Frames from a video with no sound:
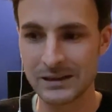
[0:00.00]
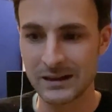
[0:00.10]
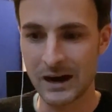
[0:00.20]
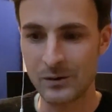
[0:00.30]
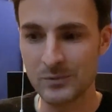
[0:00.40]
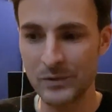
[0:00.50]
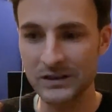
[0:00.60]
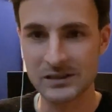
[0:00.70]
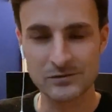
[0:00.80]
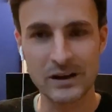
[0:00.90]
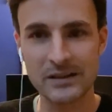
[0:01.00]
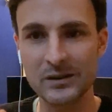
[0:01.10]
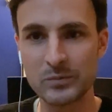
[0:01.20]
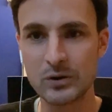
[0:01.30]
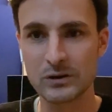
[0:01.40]
our model is rather a
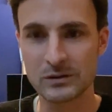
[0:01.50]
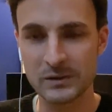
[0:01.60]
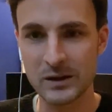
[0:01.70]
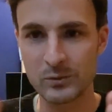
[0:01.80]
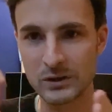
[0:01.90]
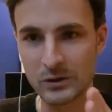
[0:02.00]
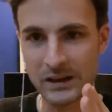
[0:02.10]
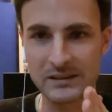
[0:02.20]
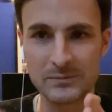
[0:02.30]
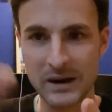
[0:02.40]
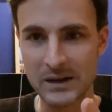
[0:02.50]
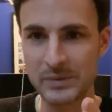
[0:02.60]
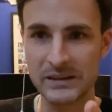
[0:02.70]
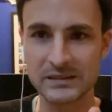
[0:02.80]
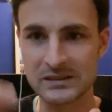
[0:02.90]
pull. Yeah, we look at demand
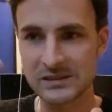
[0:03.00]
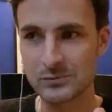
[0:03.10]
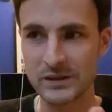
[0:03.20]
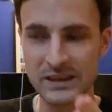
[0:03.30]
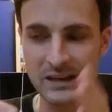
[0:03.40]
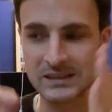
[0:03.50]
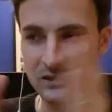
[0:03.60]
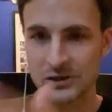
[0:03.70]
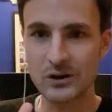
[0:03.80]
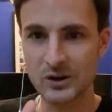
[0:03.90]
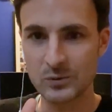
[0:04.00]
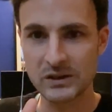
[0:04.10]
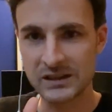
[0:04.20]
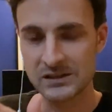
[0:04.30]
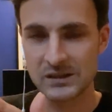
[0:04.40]
patterns. We then stock what
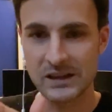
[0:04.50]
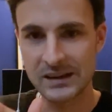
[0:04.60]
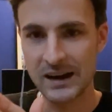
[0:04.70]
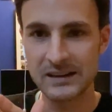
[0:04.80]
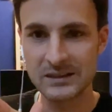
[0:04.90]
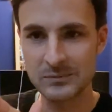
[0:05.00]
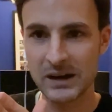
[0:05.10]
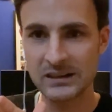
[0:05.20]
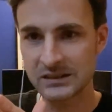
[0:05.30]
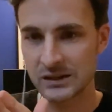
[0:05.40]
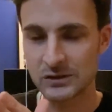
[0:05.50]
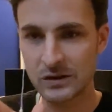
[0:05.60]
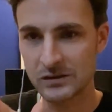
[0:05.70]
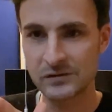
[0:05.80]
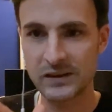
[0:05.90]
is in high demand and
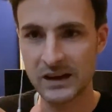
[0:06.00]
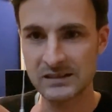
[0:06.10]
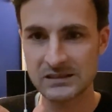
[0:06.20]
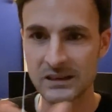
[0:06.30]
turns fast.